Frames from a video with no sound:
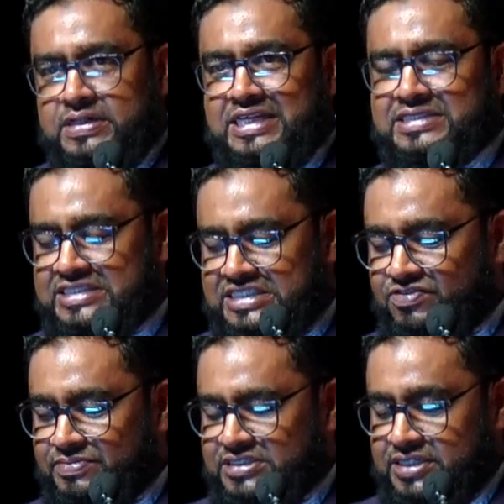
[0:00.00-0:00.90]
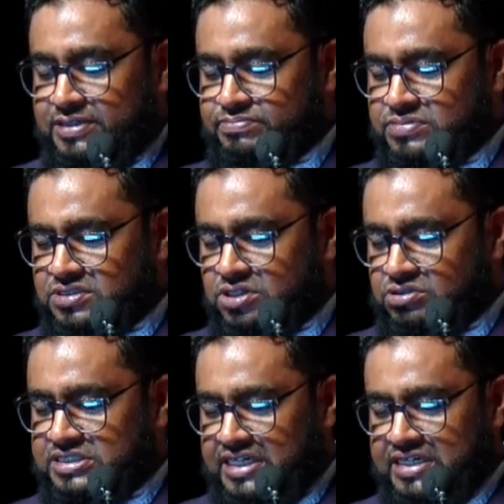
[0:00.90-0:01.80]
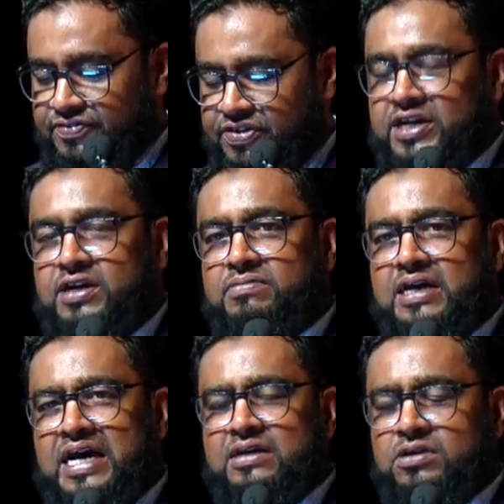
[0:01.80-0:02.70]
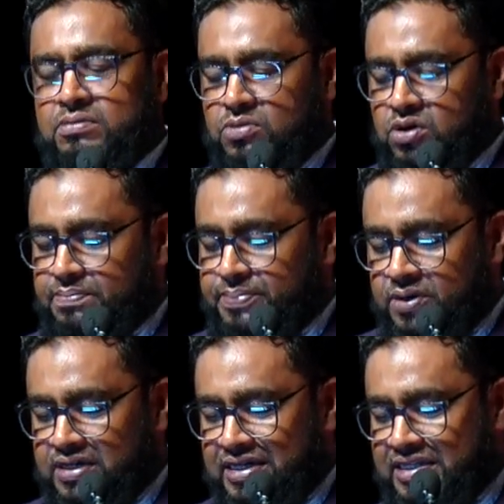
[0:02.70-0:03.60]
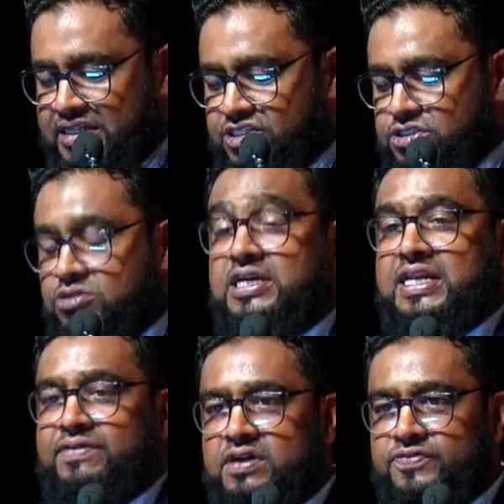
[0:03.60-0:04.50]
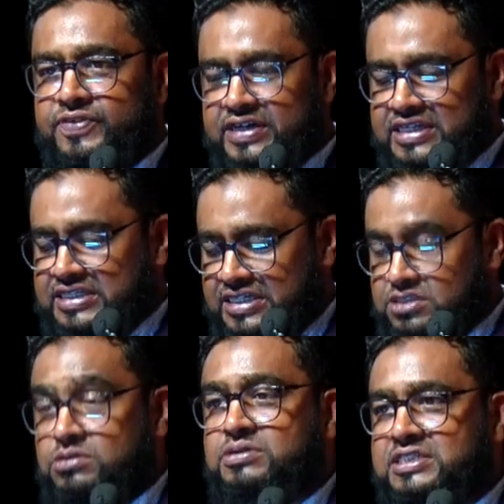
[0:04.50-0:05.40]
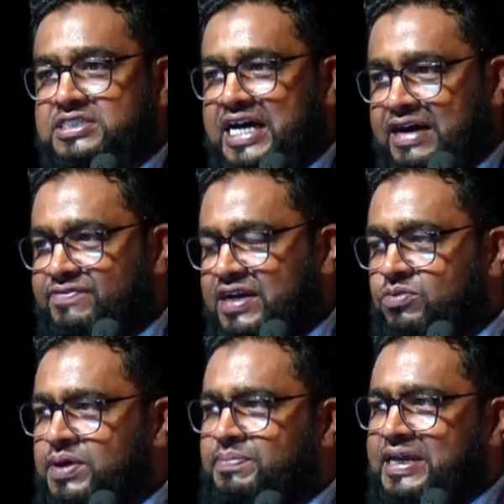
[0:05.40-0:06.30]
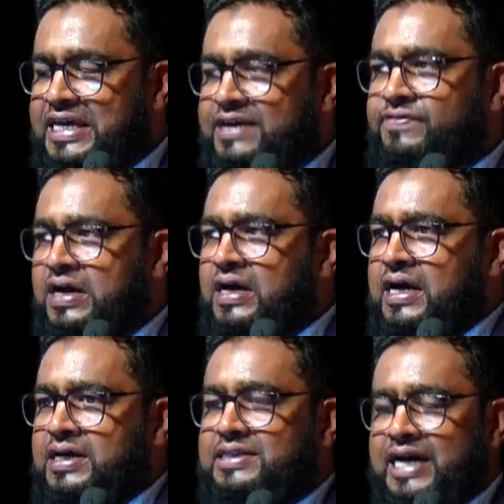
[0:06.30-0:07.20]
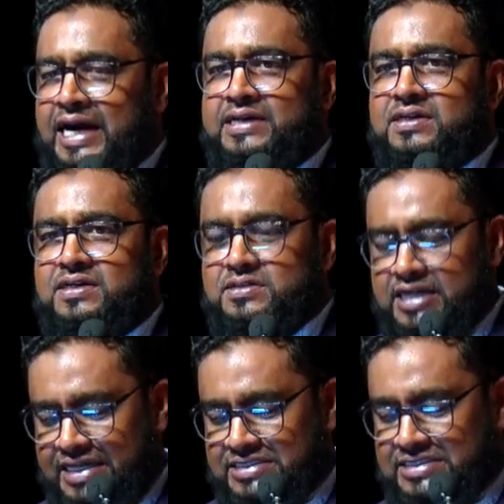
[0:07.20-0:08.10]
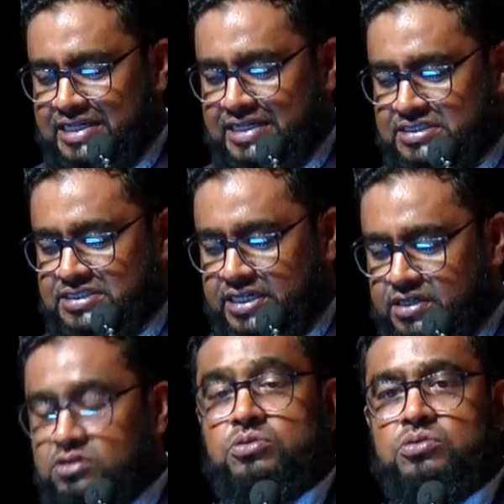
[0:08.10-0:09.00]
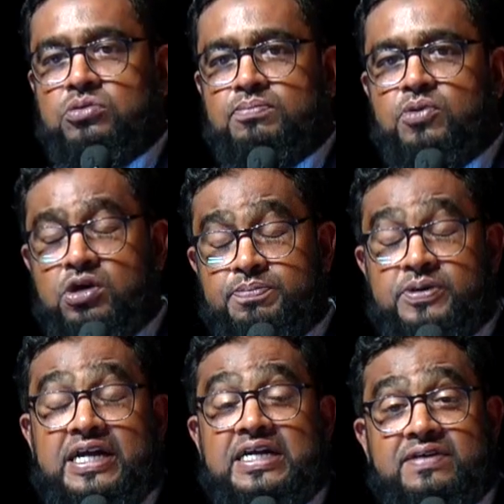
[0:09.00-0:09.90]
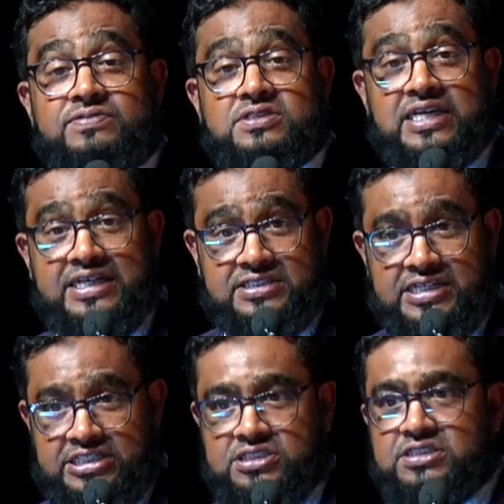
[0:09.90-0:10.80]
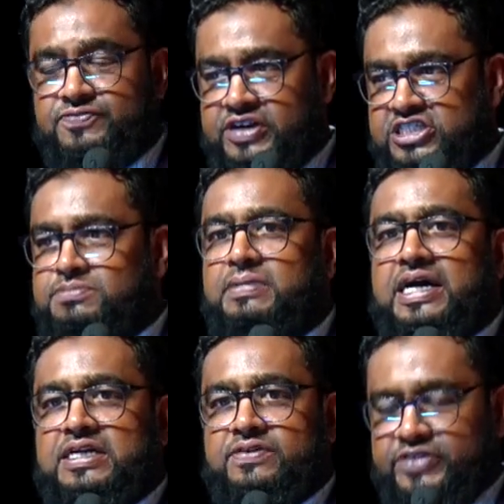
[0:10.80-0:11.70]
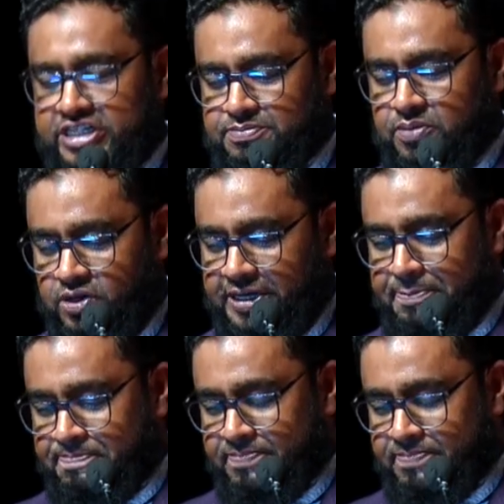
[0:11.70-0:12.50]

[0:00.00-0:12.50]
These achievements are so significant, and more importantly, they show the level of fitness our students have, and we believe that translates into more productive study sessions, a fresh mind, a fresh body.